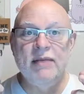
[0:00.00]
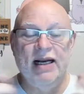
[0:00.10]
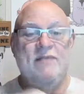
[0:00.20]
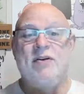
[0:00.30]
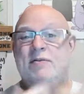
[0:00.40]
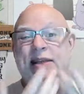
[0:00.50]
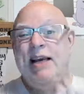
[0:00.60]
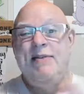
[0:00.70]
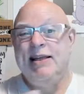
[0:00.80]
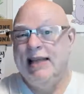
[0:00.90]
And if there's
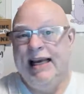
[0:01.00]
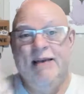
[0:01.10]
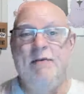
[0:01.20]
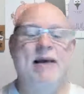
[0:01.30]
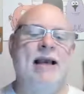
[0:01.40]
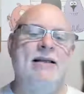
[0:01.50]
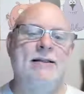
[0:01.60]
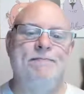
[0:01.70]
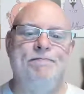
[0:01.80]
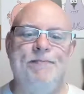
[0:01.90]
savings, I give it back to
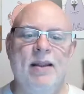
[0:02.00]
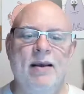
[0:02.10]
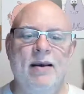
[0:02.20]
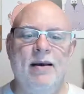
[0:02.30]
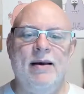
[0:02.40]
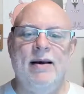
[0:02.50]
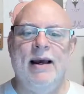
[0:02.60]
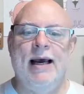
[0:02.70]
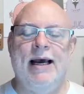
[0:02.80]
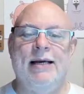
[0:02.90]

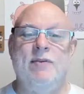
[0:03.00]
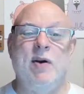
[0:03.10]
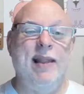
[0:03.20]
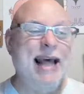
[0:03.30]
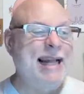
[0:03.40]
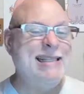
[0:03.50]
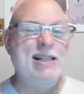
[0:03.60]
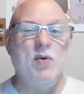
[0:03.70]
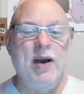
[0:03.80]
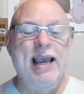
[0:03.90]
them. So that's
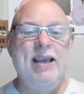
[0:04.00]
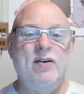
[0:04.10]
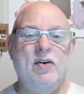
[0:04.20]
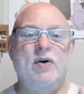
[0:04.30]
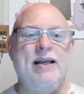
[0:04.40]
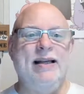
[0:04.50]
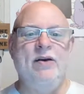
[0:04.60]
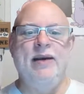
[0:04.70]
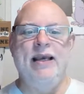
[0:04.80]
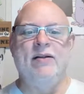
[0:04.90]
the way you do it.
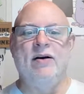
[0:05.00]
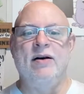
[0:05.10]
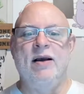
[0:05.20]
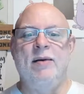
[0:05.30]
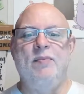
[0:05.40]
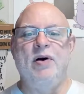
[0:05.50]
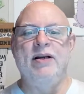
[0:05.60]
You either put